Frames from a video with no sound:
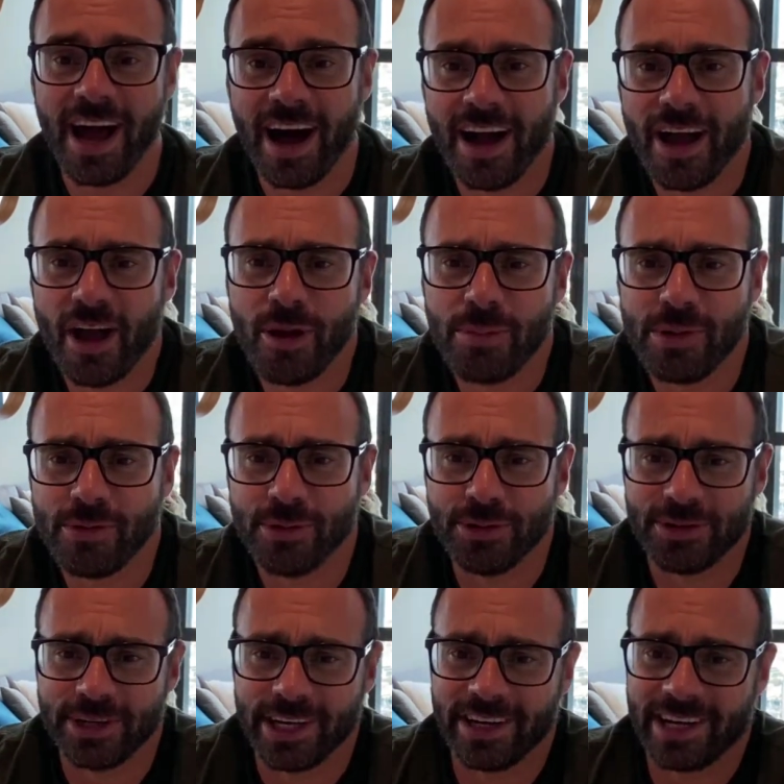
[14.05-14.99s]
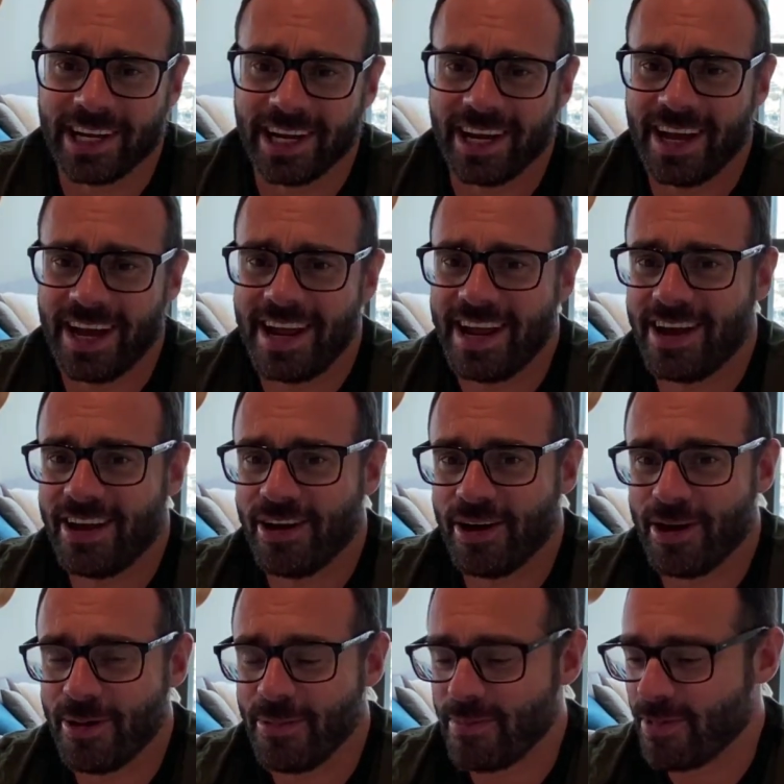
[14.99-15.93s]
I hope you're all doing okay.
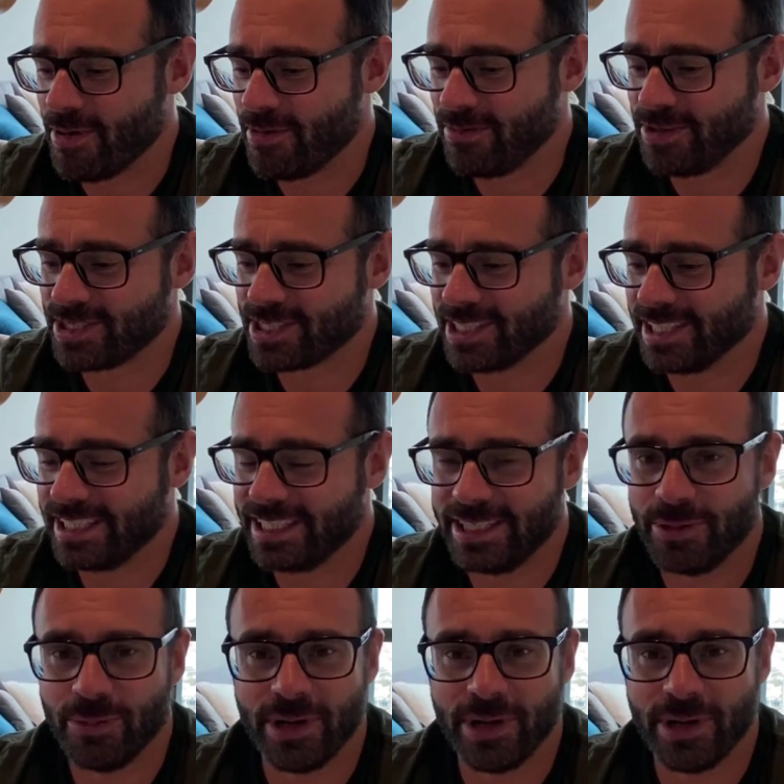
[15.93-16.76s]
Obviously,